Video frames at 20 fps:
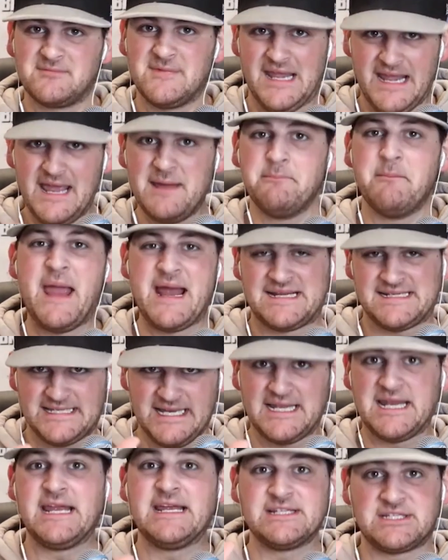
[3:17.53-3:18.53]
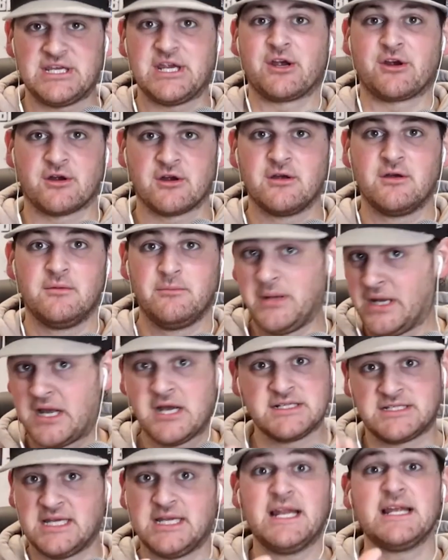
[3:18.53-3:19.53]
it makes it easier.
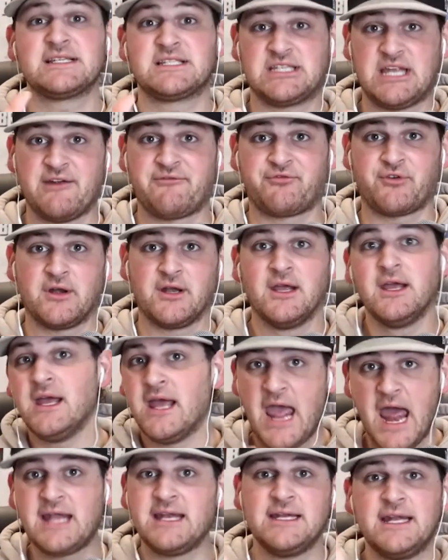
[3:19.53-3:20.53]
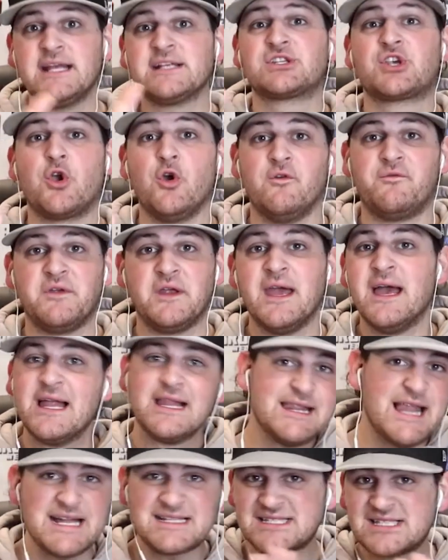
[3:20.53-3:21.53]
Because it is different and it is goofy.
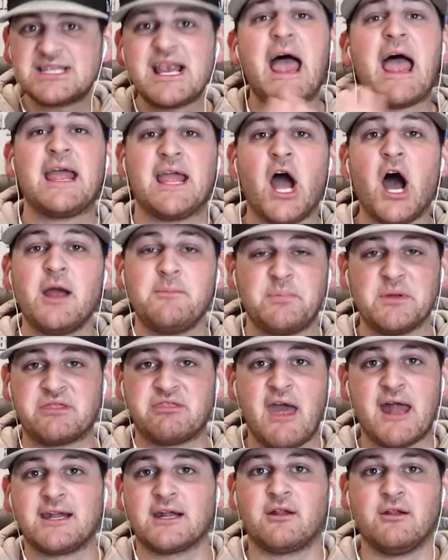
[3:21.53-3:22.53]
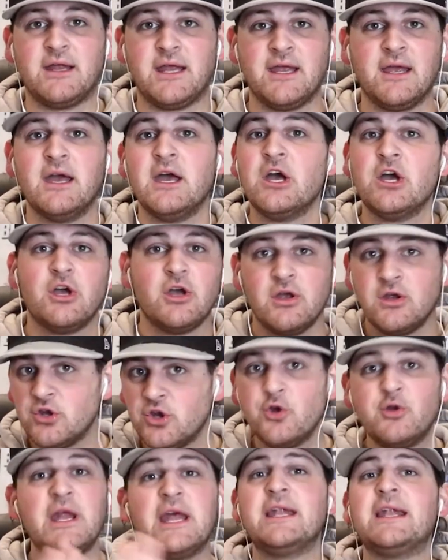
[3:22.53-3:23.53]
Let's say, hypothetically,
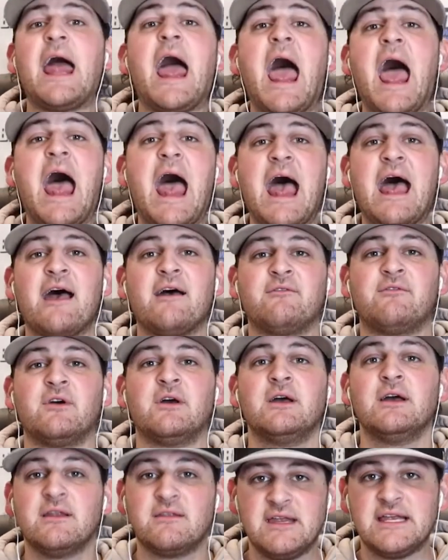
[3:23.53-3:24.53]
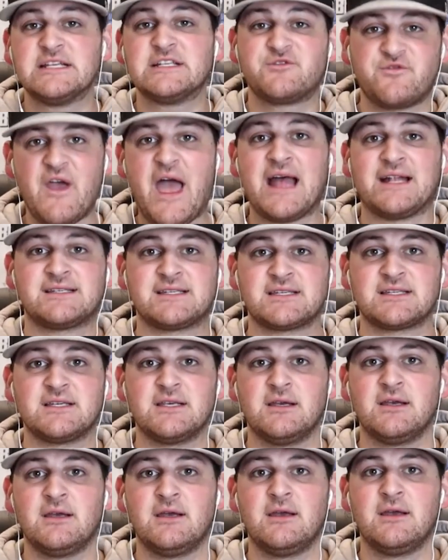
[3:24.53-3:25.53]
you didn't have these vets.
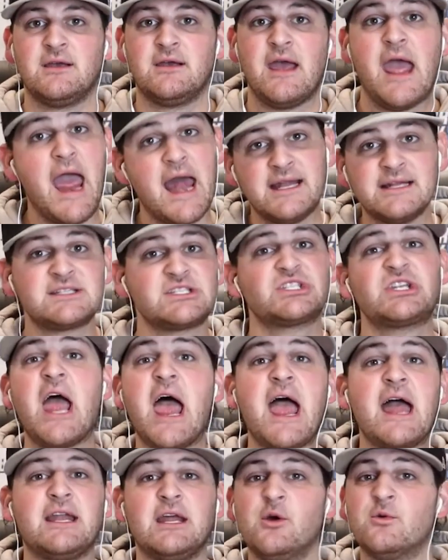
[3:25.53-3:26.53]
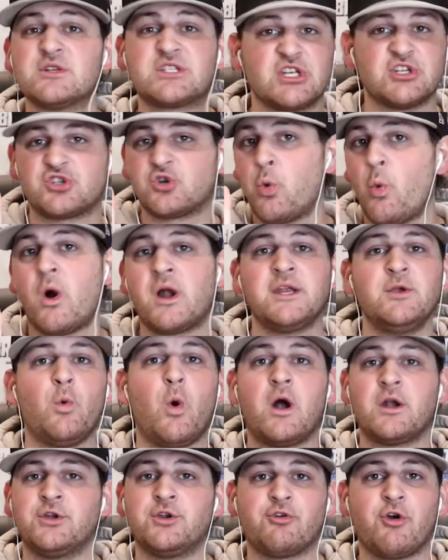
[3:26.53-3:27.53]
And instead, it was a
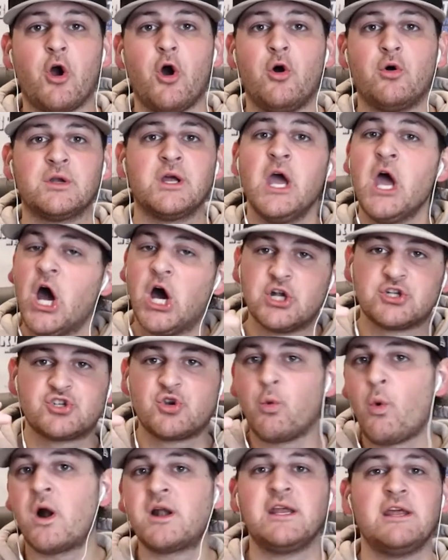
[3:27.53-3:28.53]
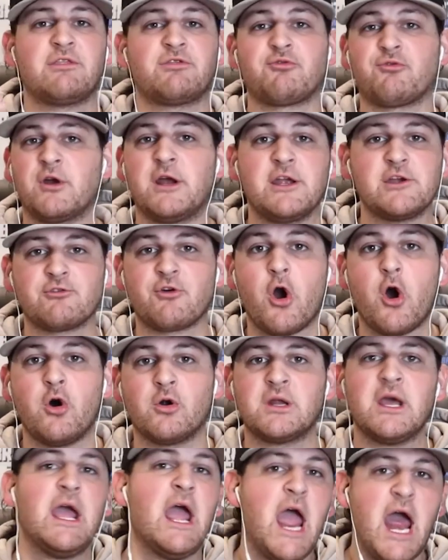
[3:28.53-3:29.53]
21-year-old, a
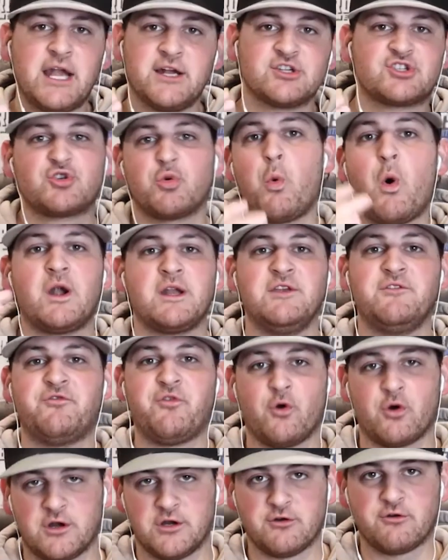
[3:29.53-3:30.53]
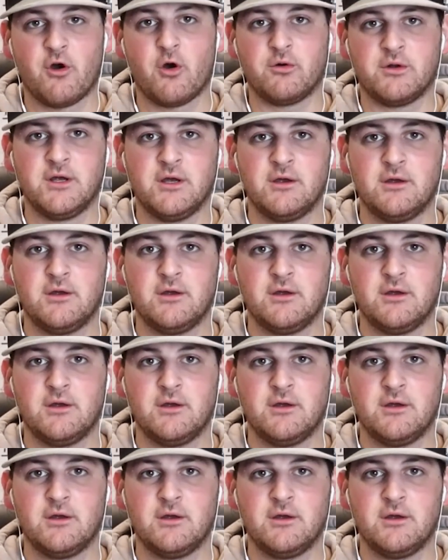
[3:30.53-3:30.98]
23-year-old, and a 24-year-old.